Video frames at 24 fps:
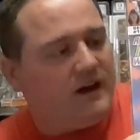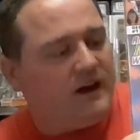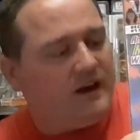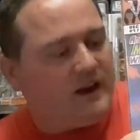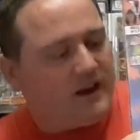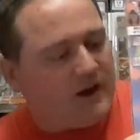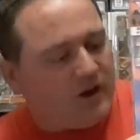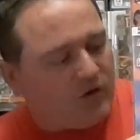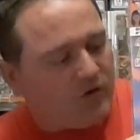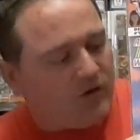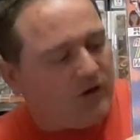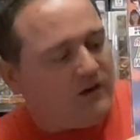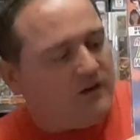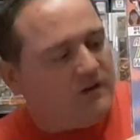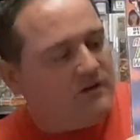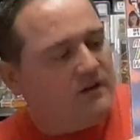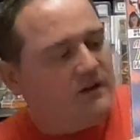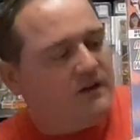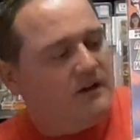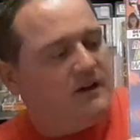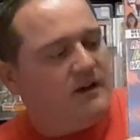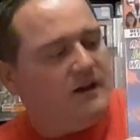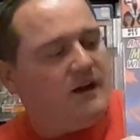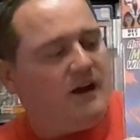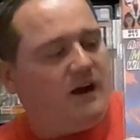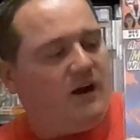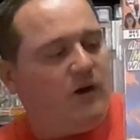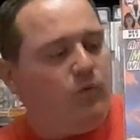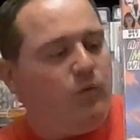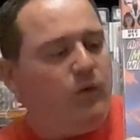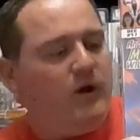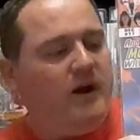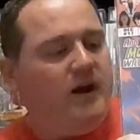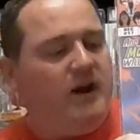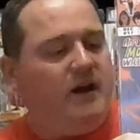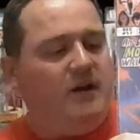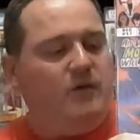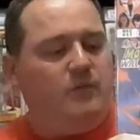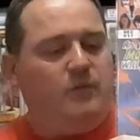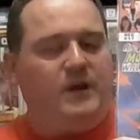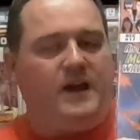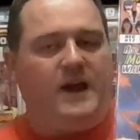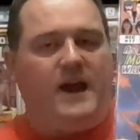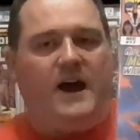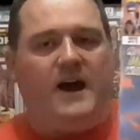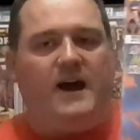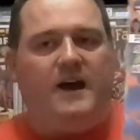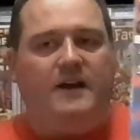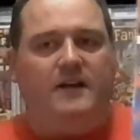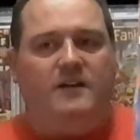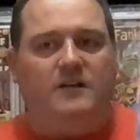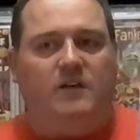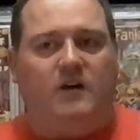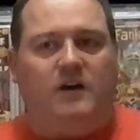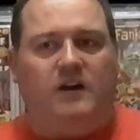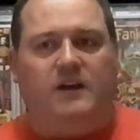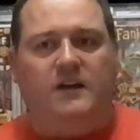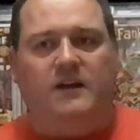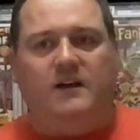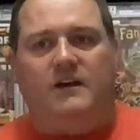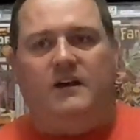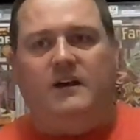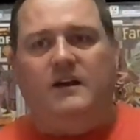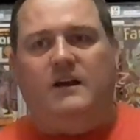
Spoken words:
era, where we had like